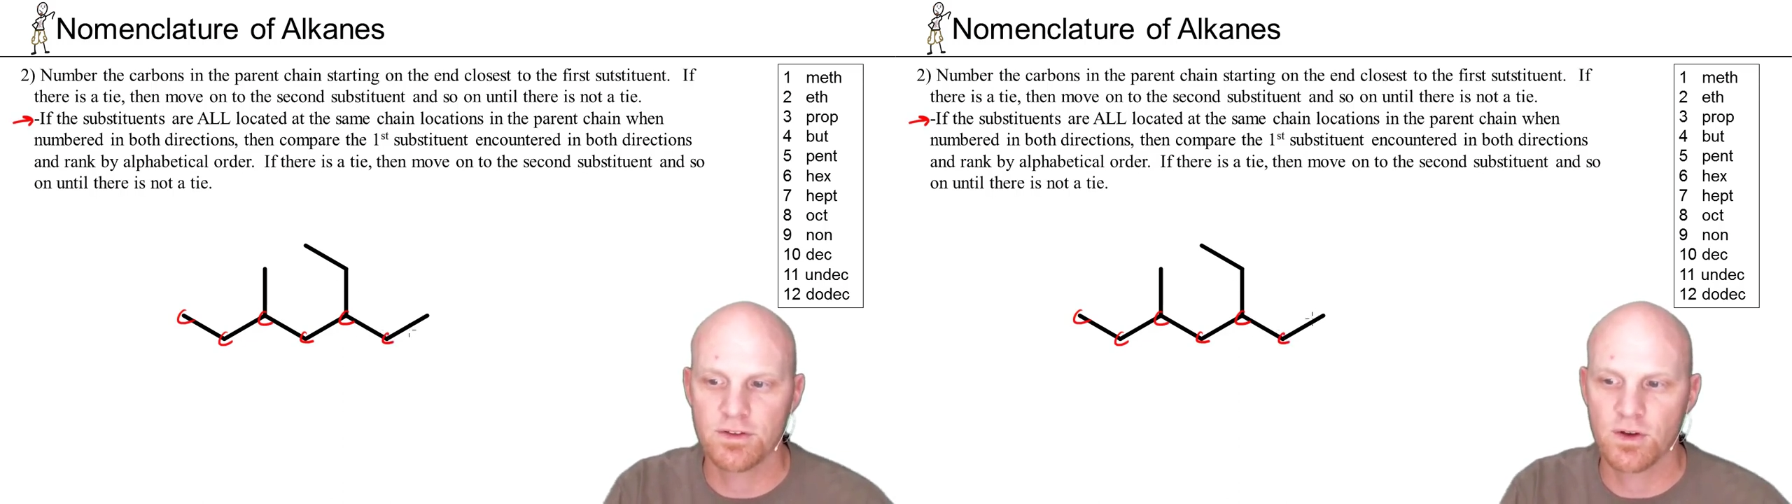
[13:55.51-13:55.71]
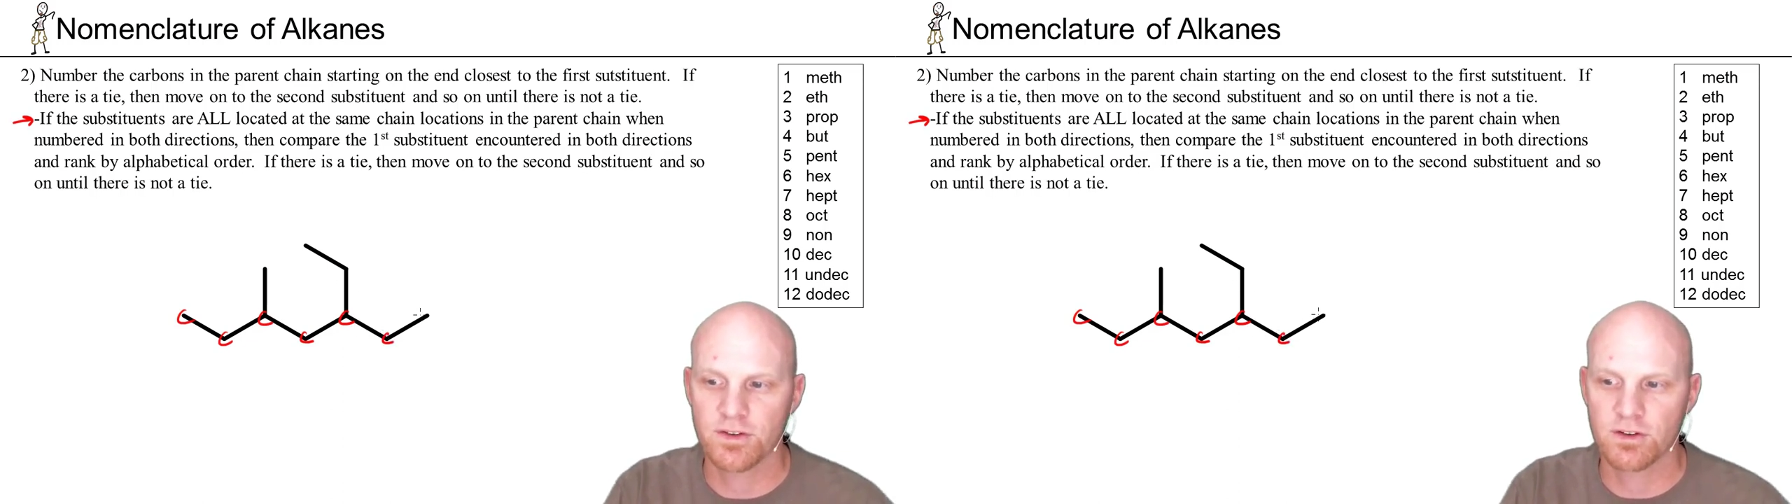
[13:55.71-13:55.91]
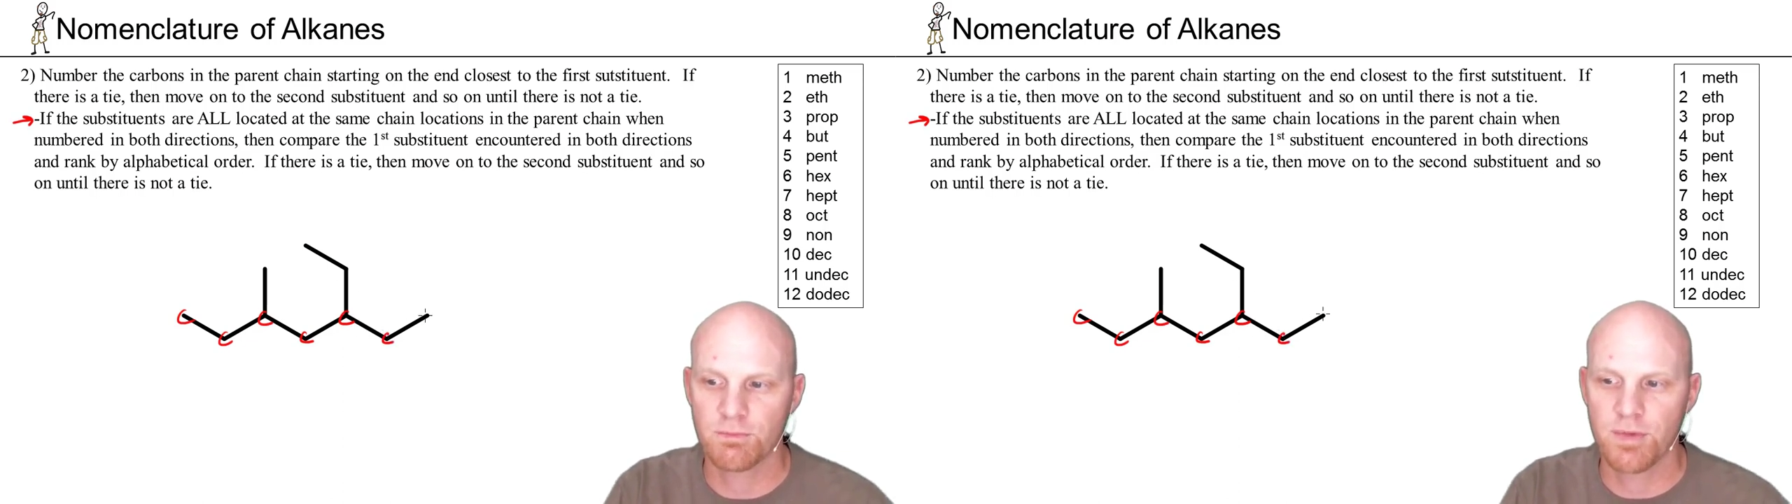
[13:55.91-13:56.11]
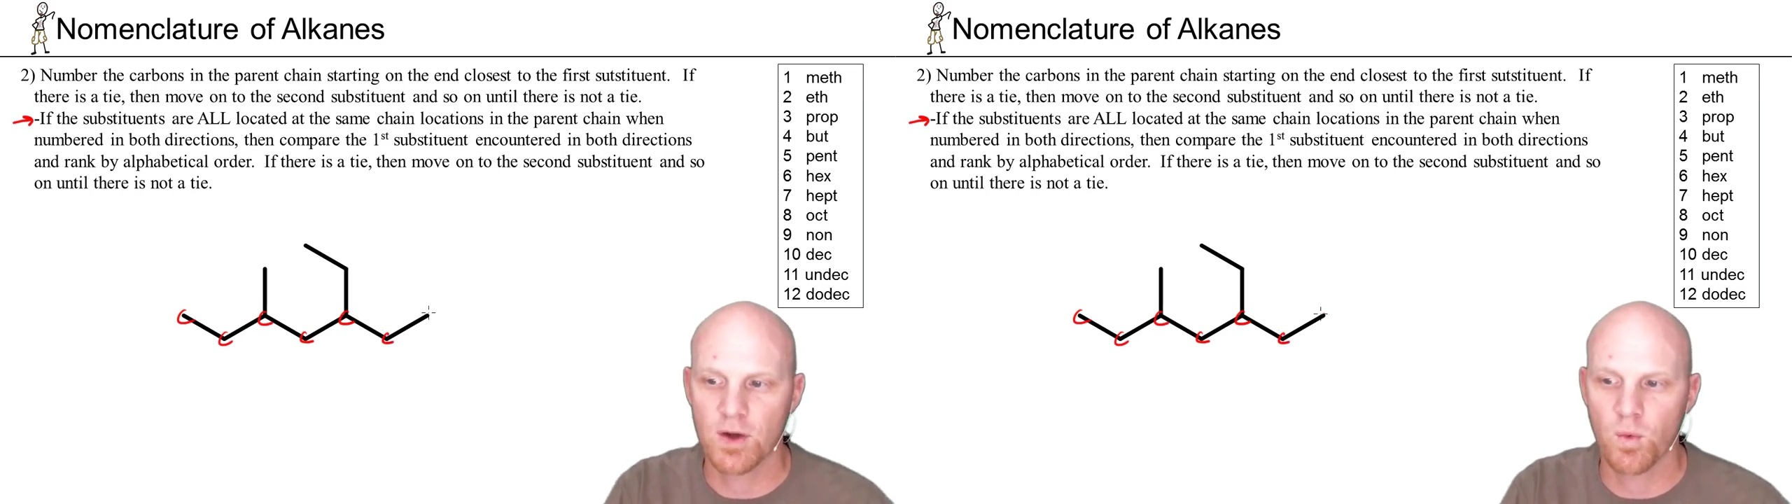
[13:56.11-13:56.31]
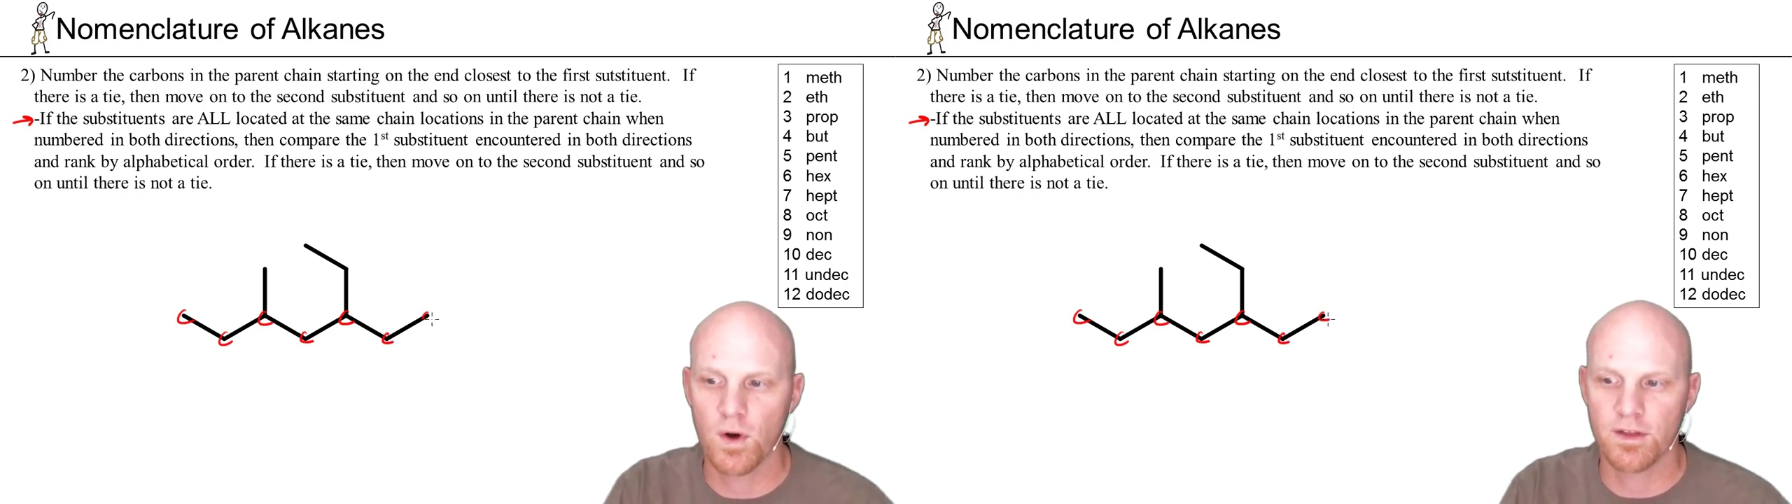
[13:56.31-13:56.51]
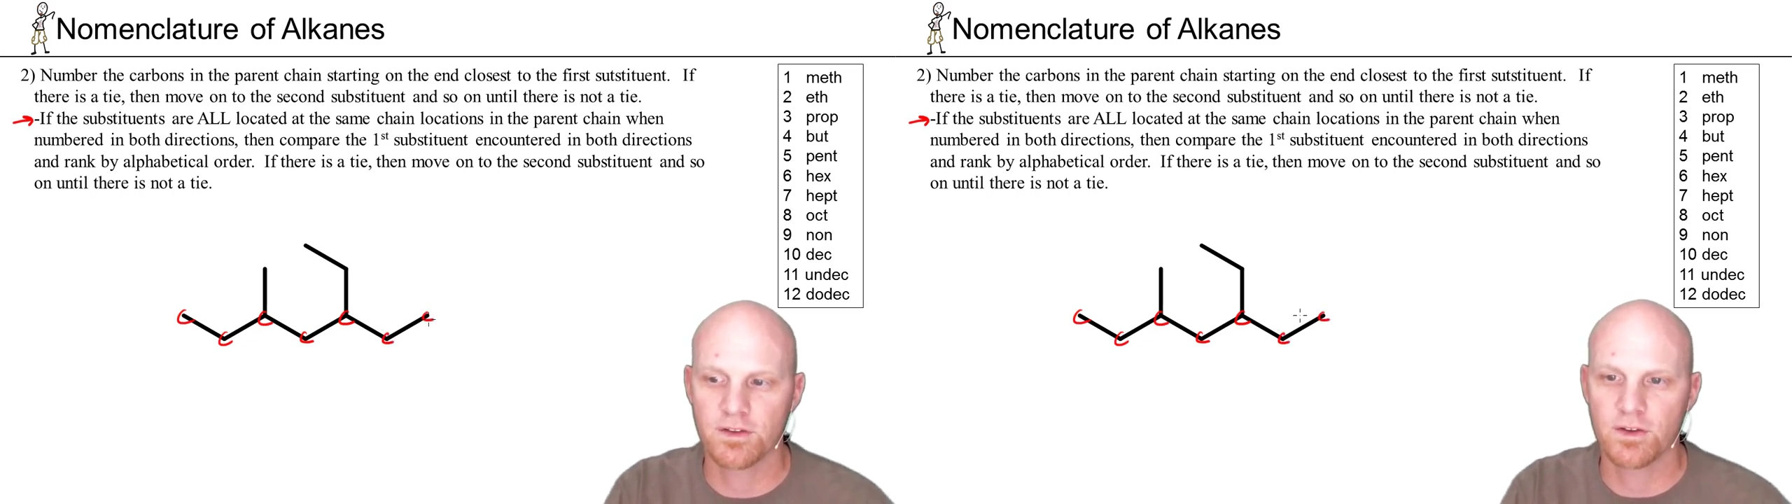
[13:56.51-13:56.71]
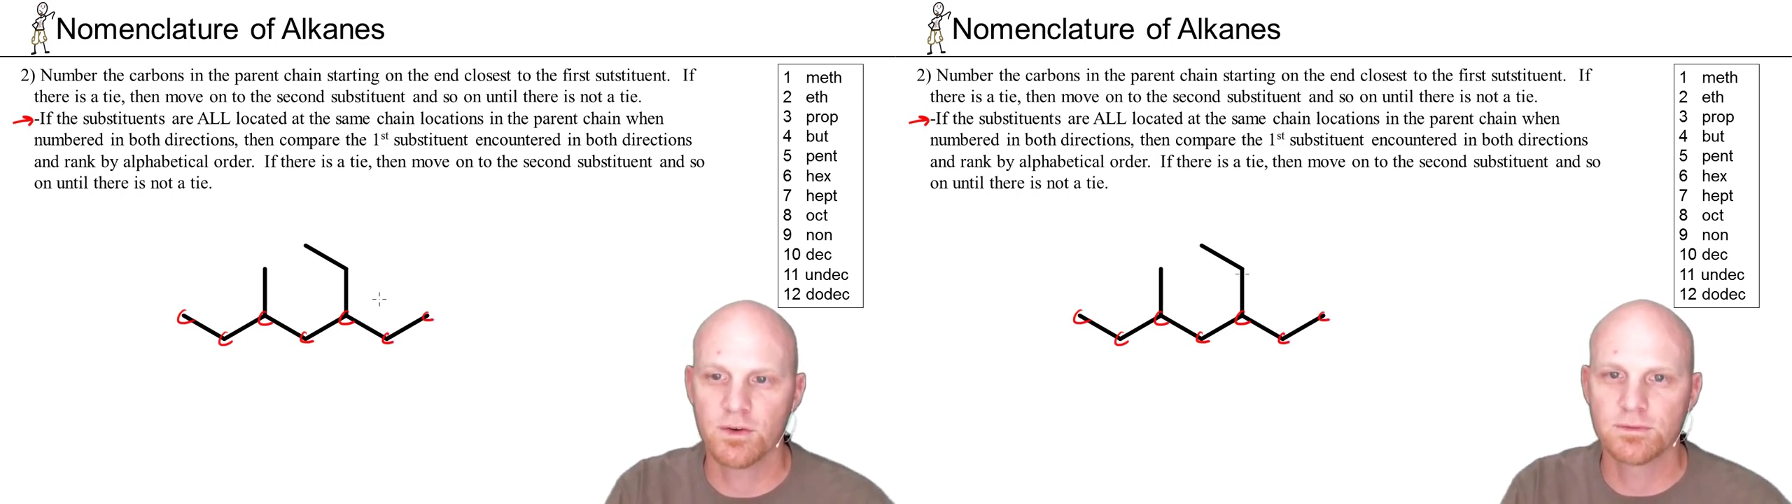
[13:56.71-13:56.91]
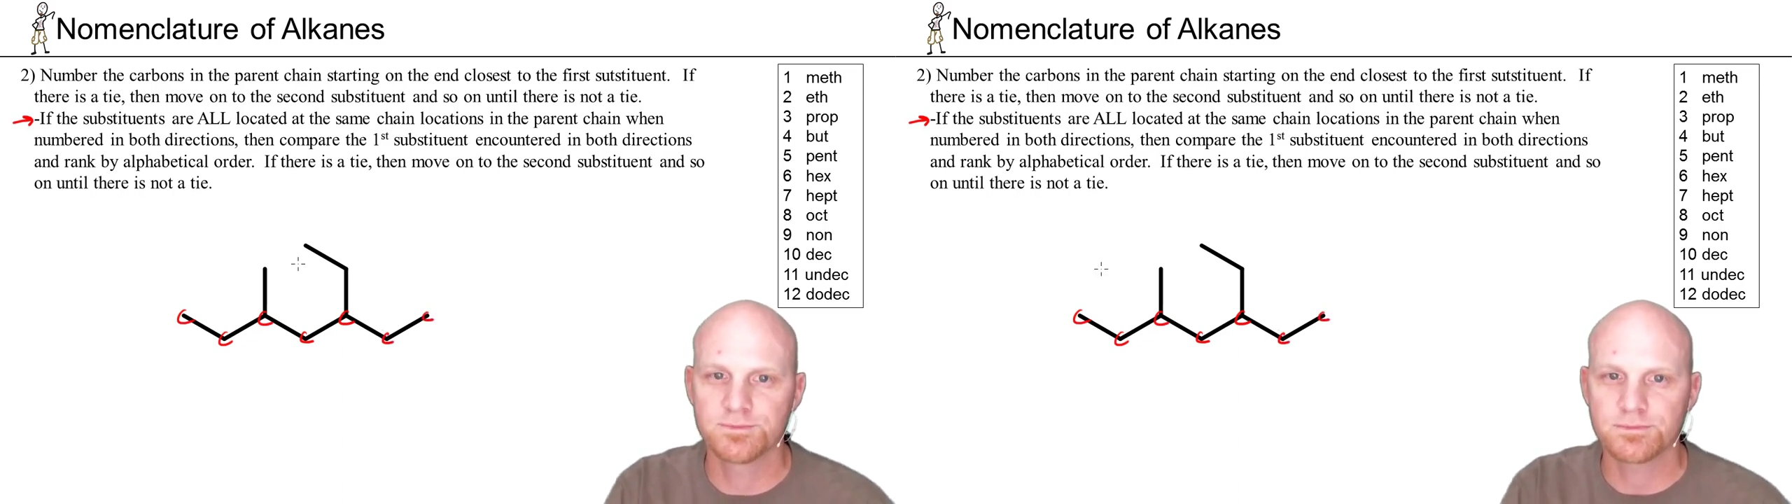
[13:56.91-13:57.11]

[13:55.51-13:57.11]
So I'll just pick one of the two.